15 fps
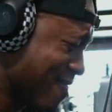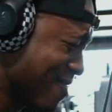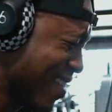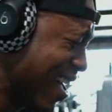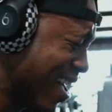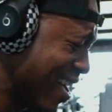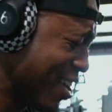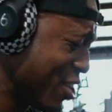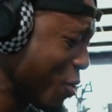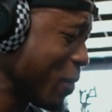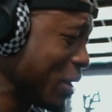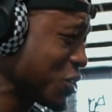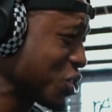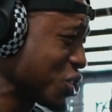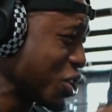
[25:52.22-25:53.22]
uh, your
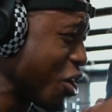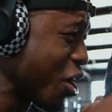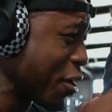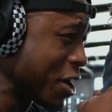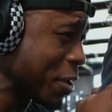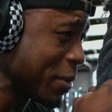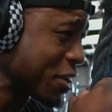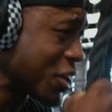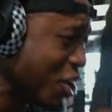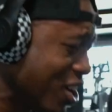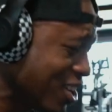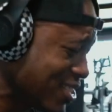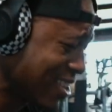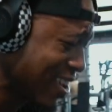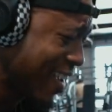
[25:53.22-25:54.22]
muscles should already be cooked.